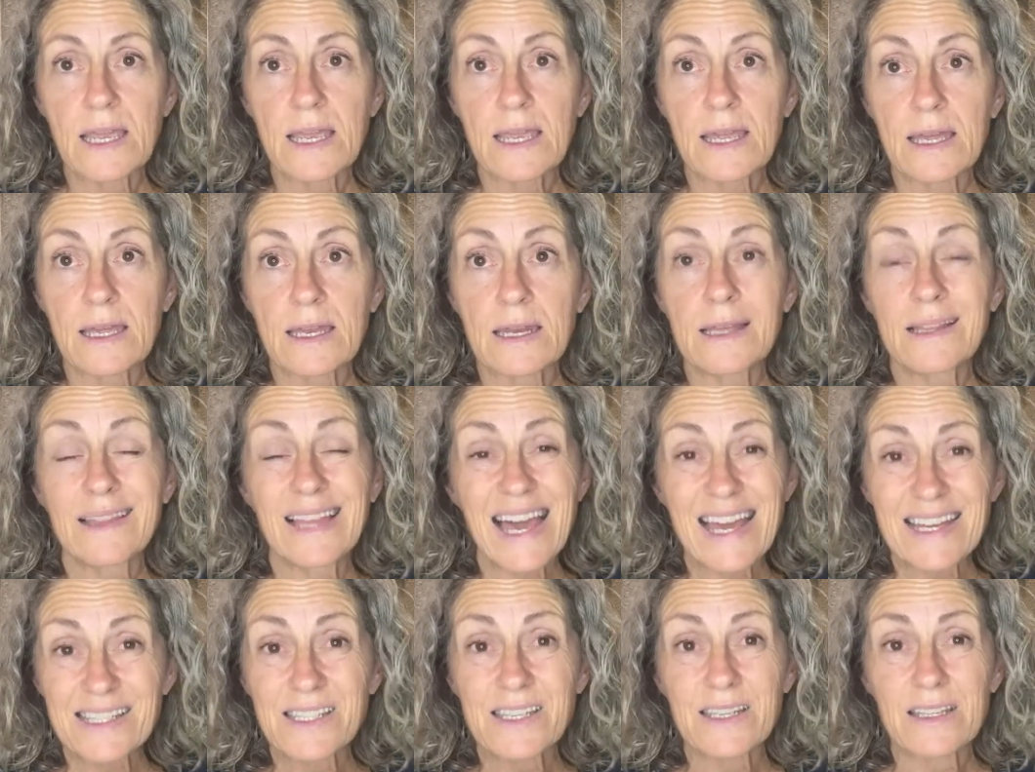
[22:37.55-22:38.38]
And it
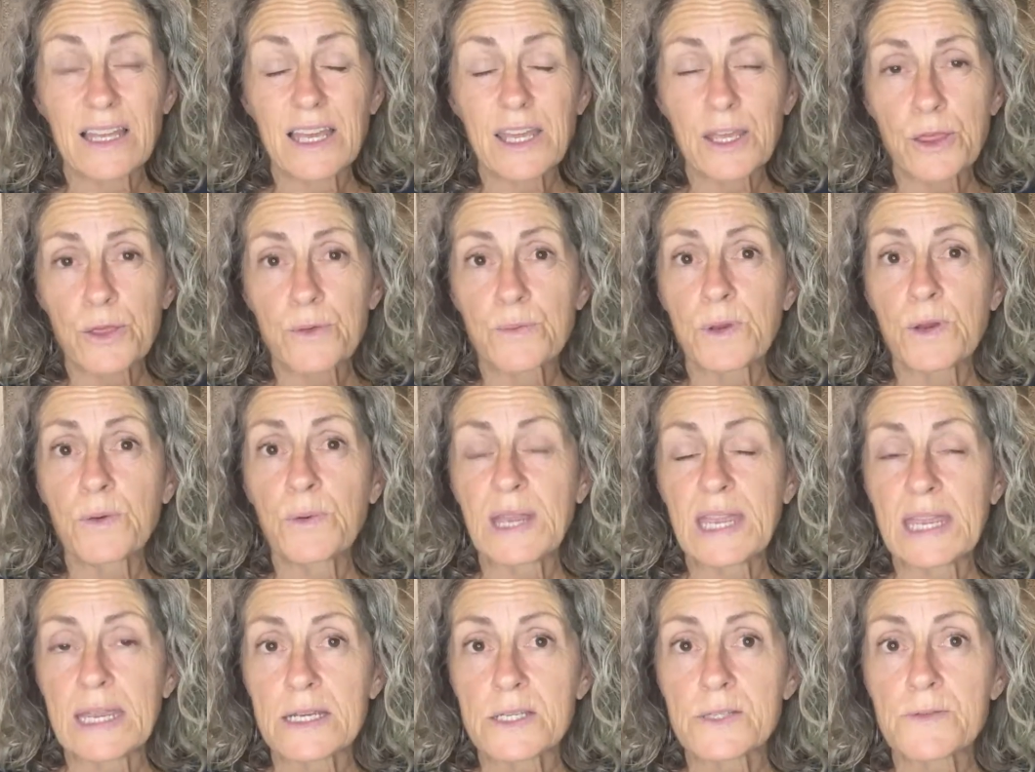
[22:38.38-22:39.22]
lasted like 3
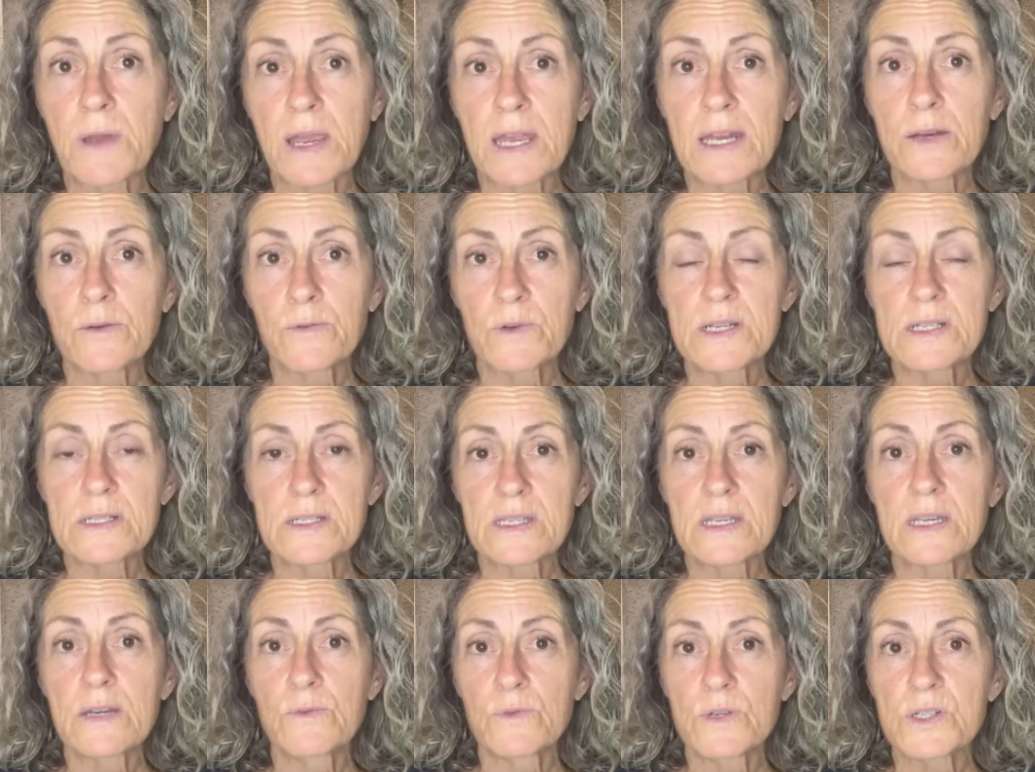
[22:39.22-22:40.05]
weeks, right? It
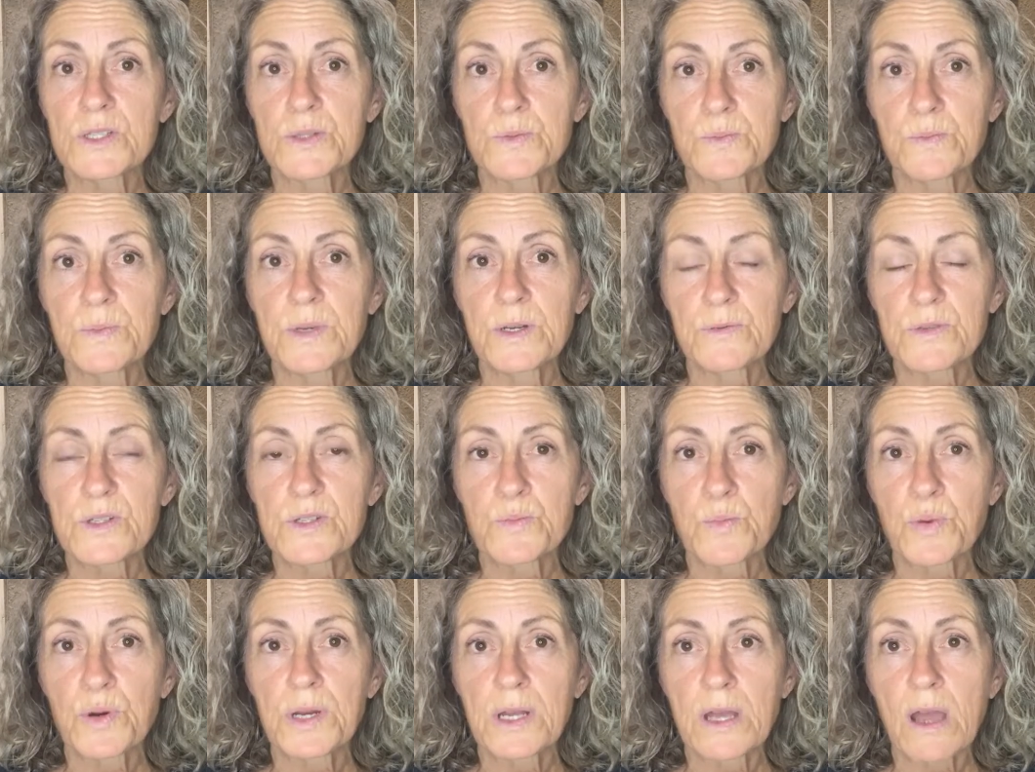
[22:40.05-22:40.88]
was
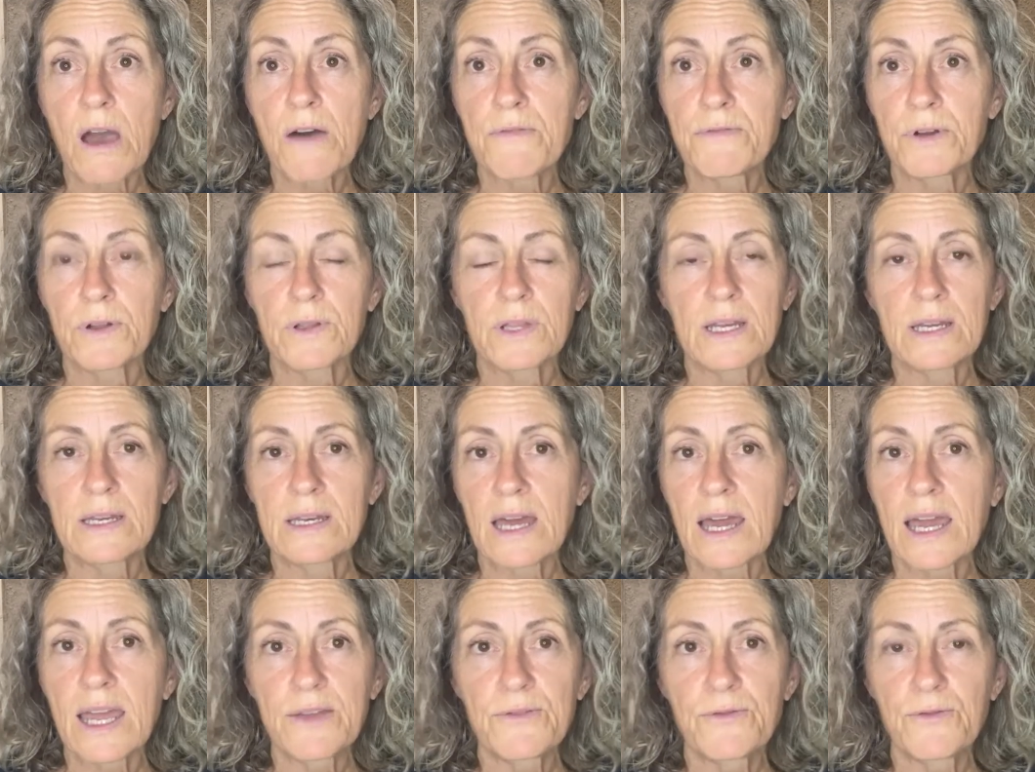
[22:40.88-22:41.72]
pretty awful. And
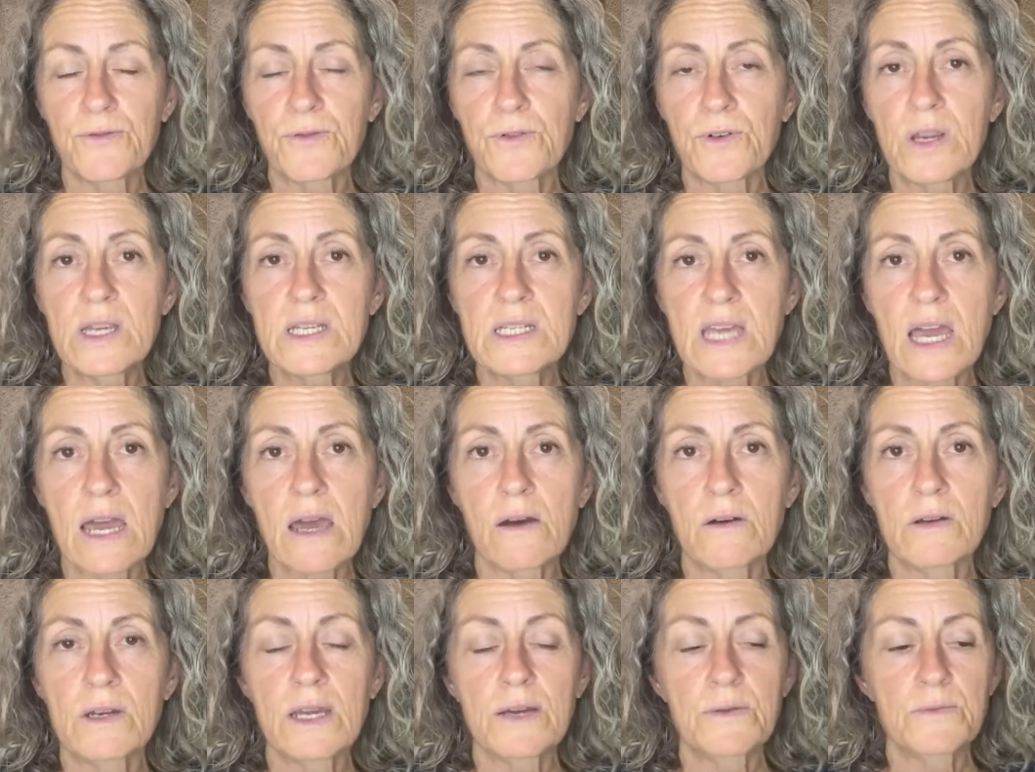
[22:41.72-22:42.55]
I freaked
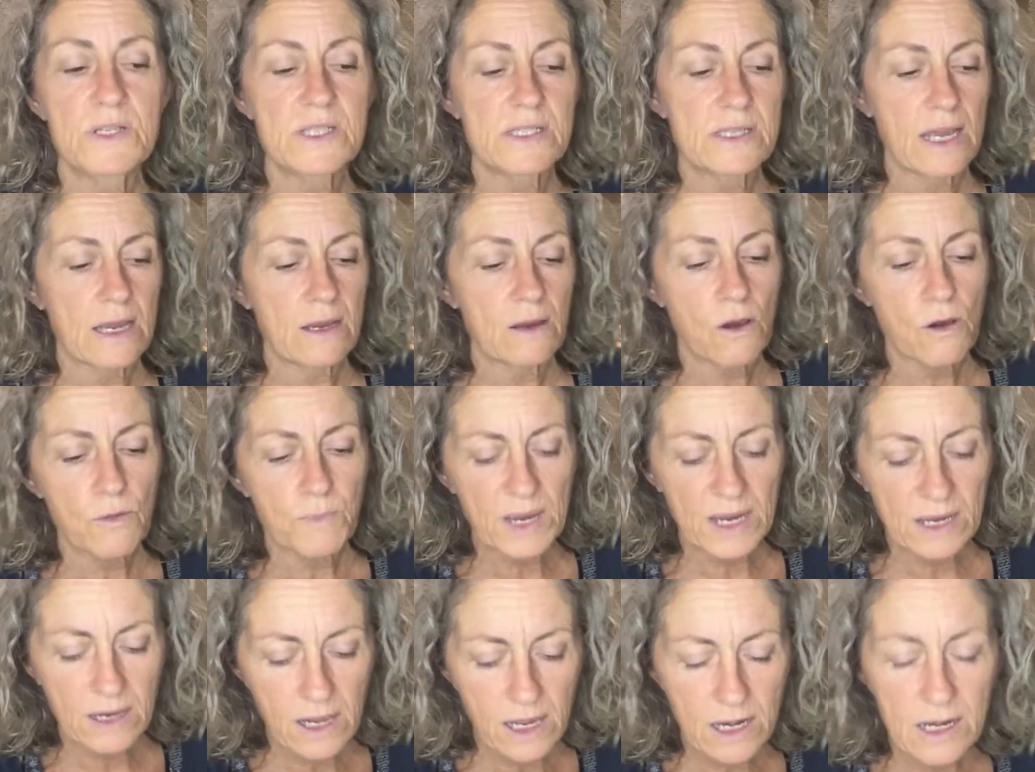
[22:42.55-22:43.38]
out. I was like, oh
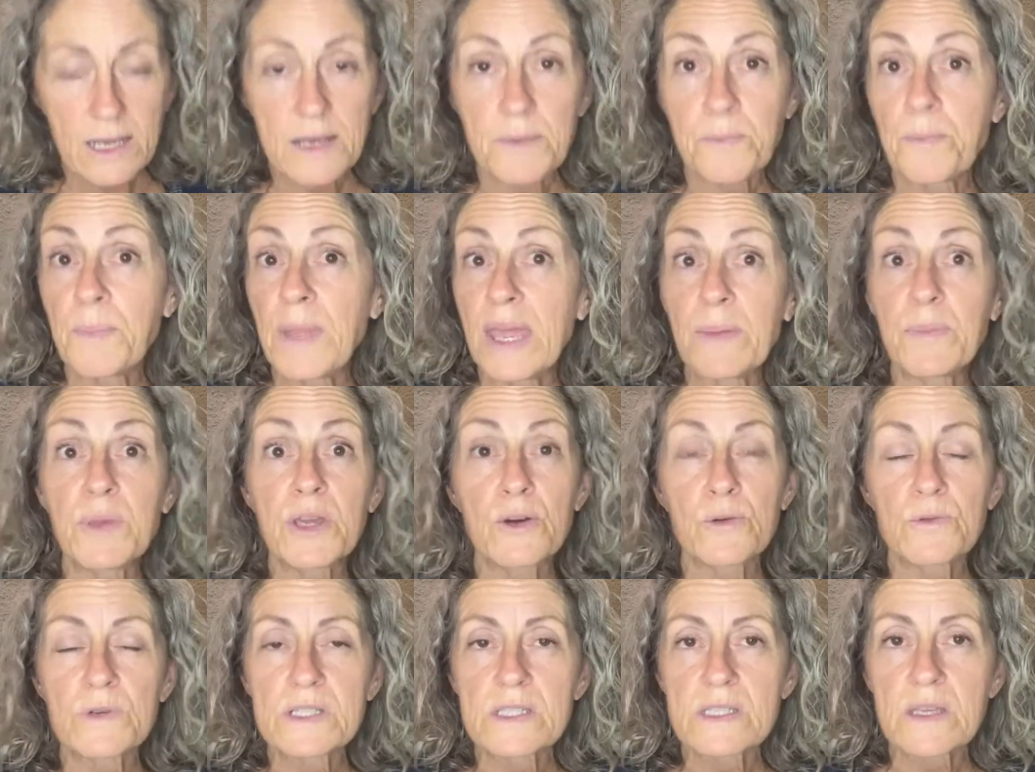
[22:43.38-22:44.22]
my God, maybe
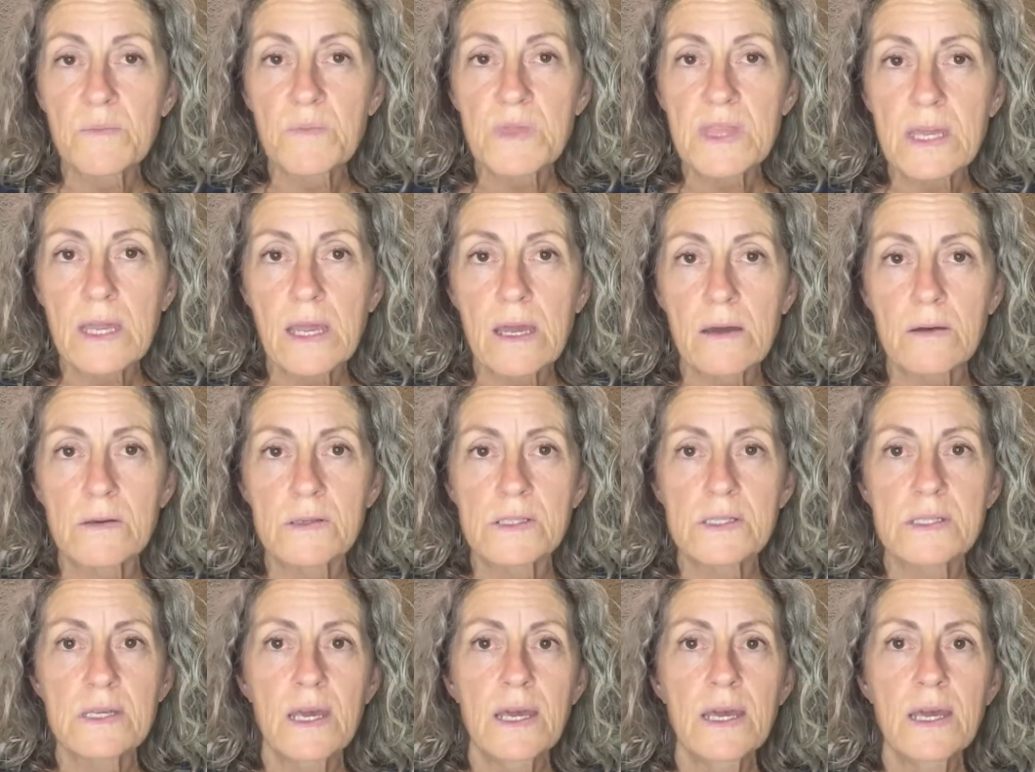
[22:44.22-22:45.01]
it was something else.